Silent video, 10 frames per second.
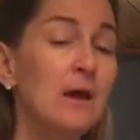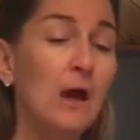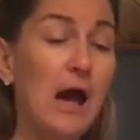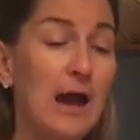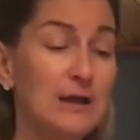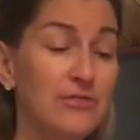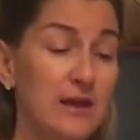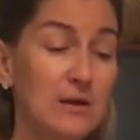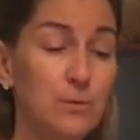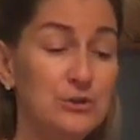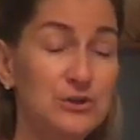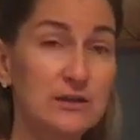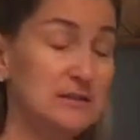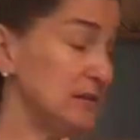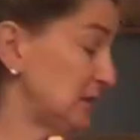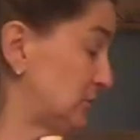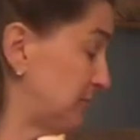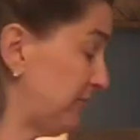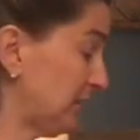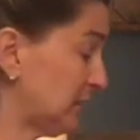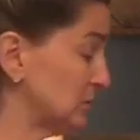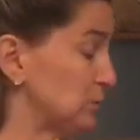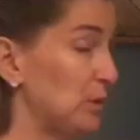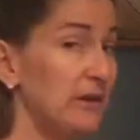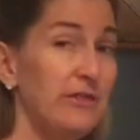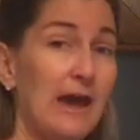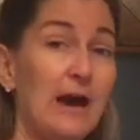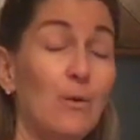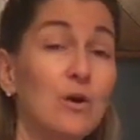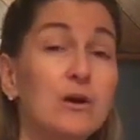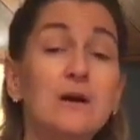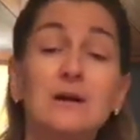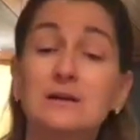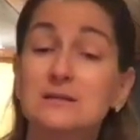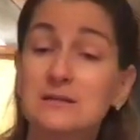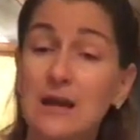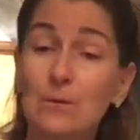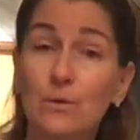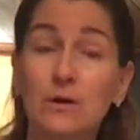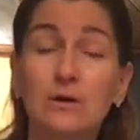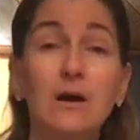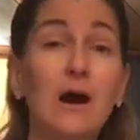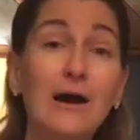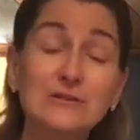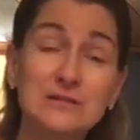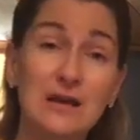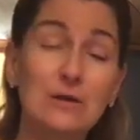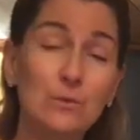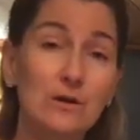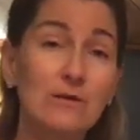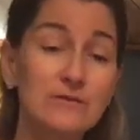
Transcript: I think we just need to finish with our sight word of the